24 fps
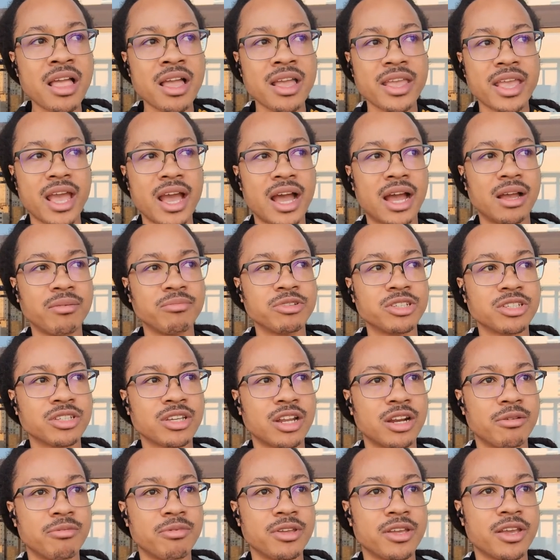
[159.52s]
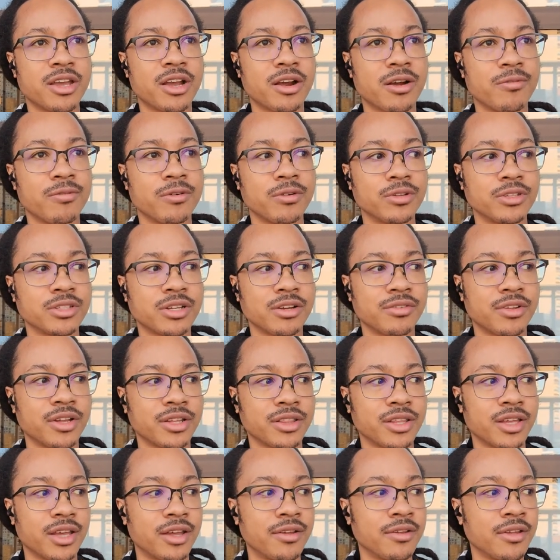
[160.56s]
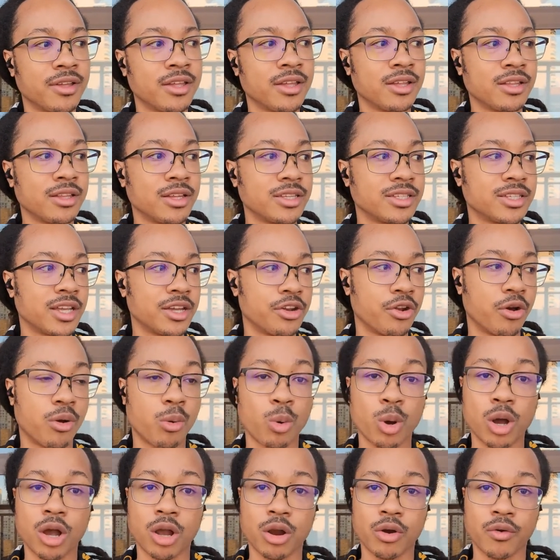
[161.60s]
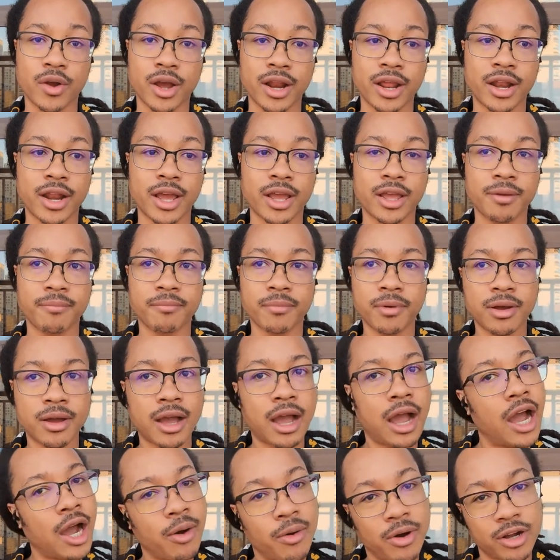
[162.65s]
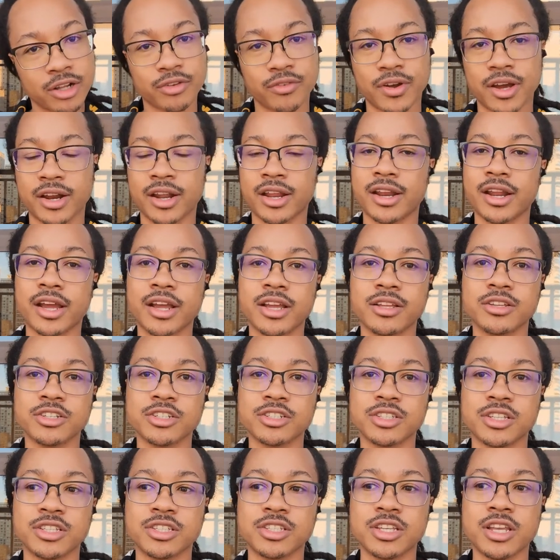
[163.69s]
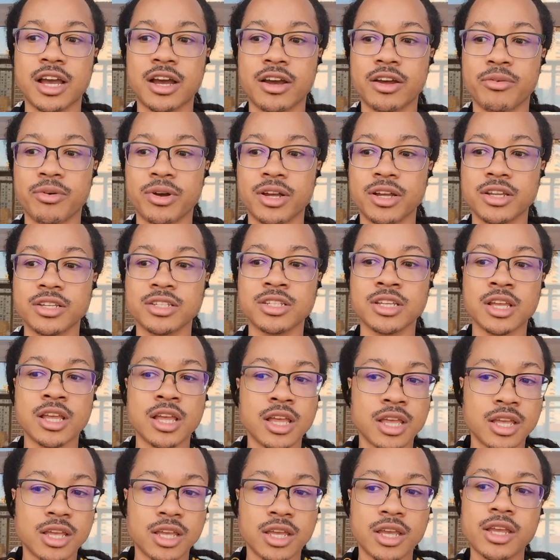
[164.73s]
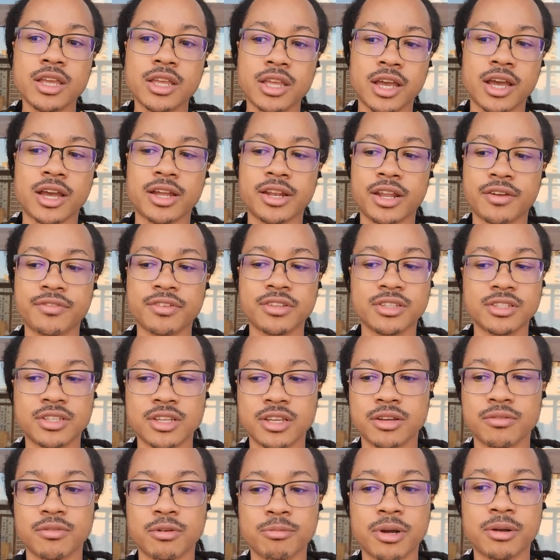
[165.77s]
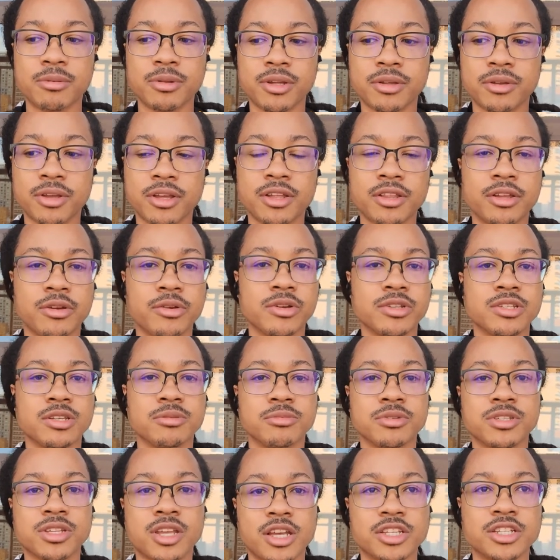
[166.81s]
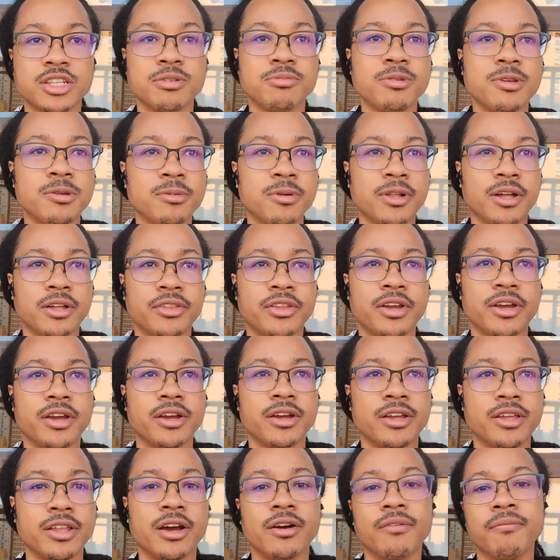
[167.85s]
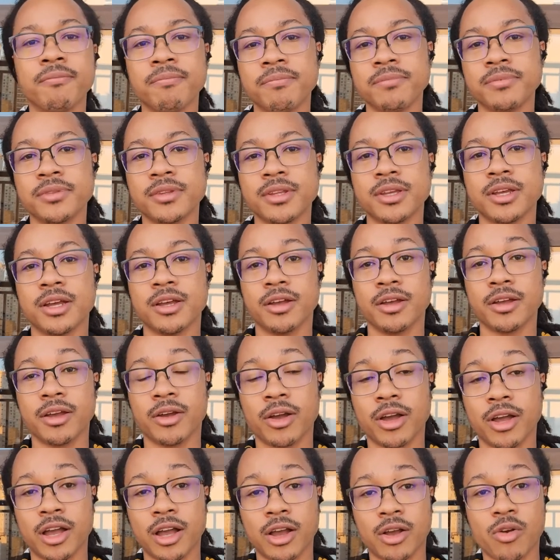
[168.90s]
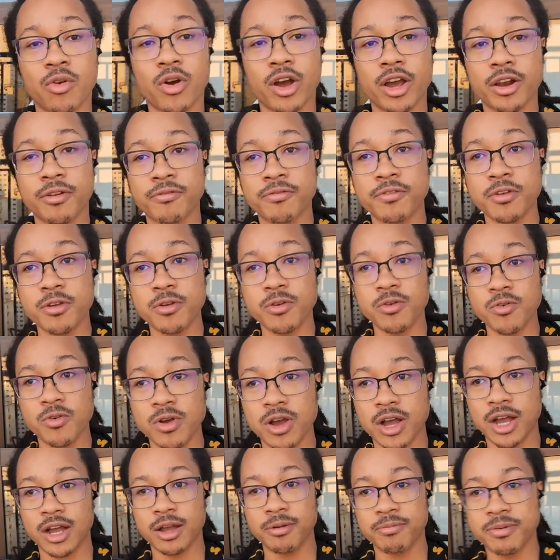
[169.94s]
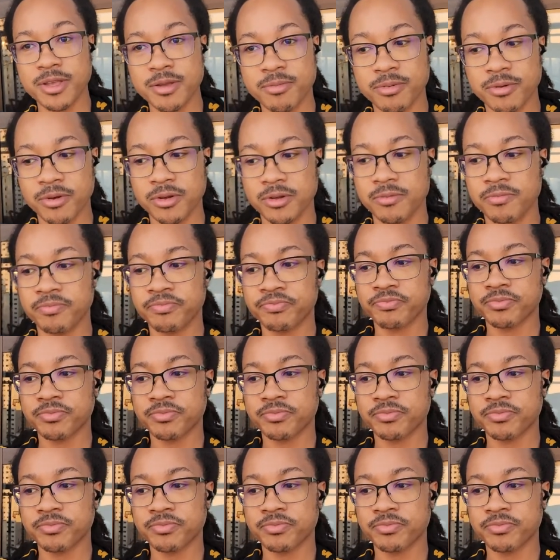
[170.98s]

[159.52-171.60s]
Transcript: yeah, I'm just gonna be careful and stuff like that. They say don't walk around at night. I walked around at night just to see how I was. Yeah, I definitely see in Republica there are some sketchy people out there, you know, uh, quite a few uh, people